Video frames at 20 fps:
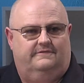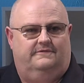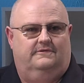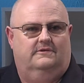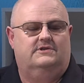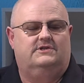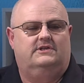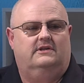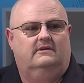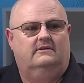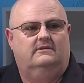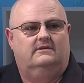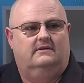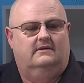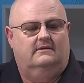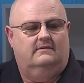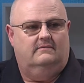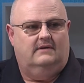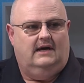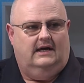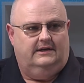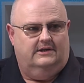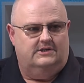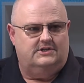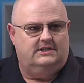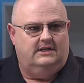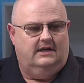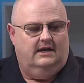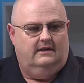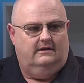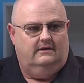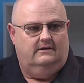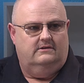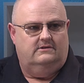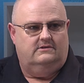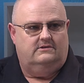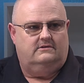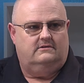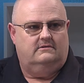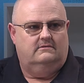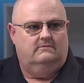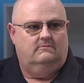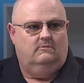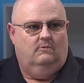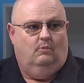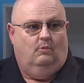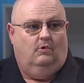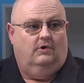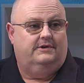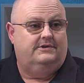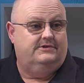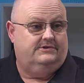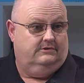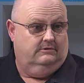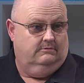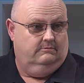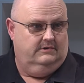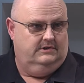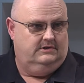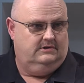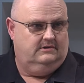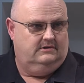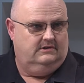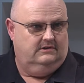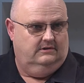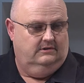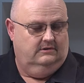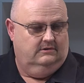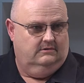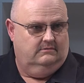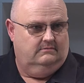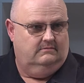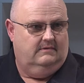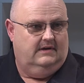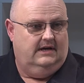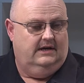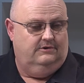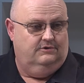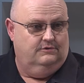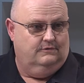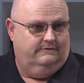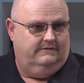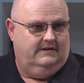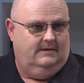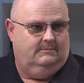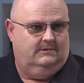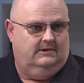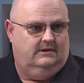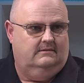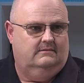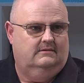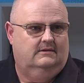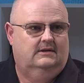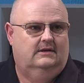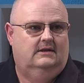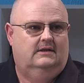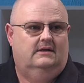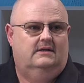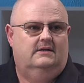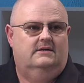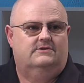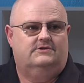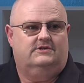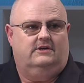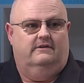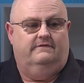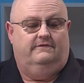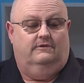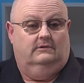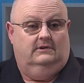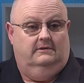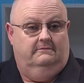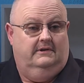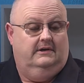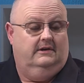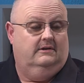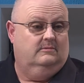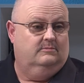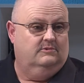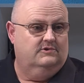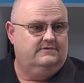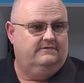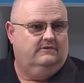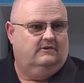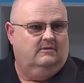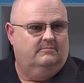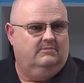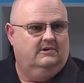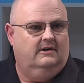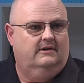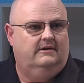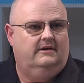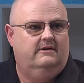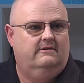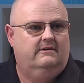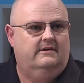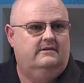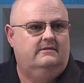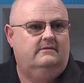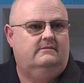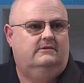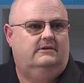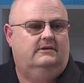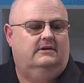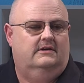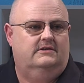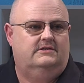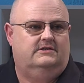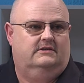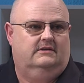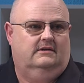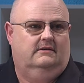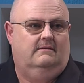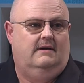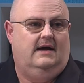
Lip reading: first thing to understand is, what is the risk to you and your family? So if you're living in a bushfire prone area, you need to